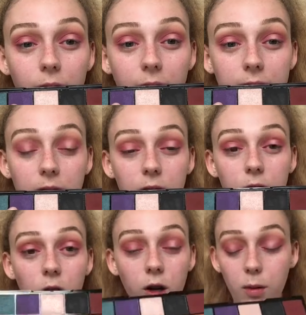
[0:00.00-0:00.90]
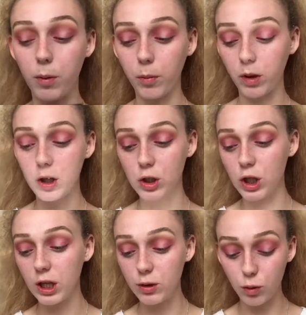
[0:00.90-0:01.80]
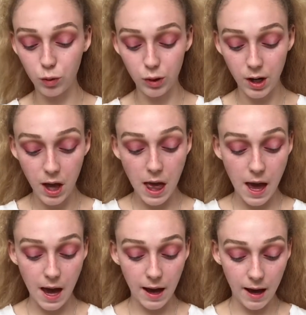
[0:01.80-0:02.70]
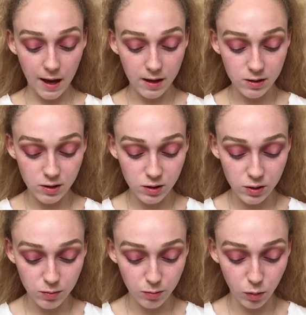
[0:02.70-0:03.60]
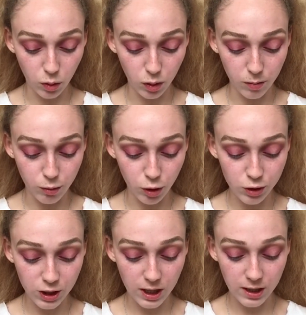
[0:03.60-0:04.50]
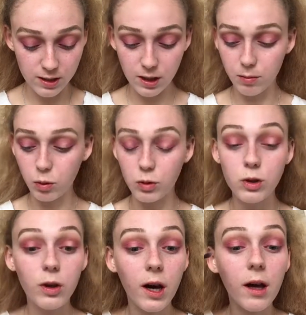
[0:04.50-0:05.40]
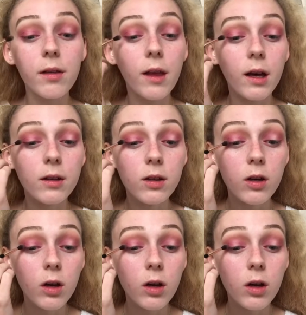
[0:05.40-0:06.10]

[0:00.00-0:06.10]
this darker purpley shade on a smaller brush, and I'm going to add this